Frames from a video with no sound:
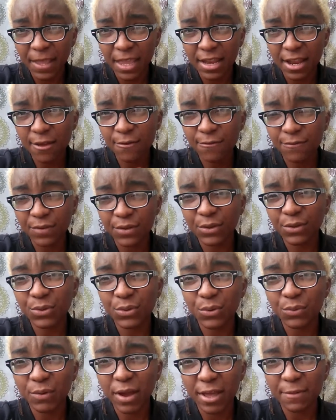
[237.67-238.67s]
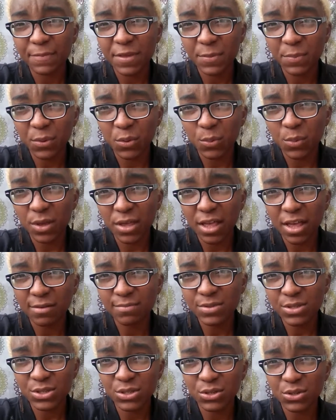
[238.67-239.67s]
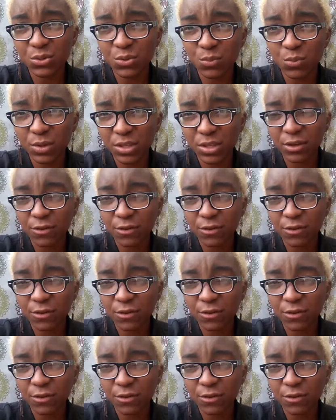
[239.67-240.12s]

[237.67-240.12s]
And I feel the right people will come to you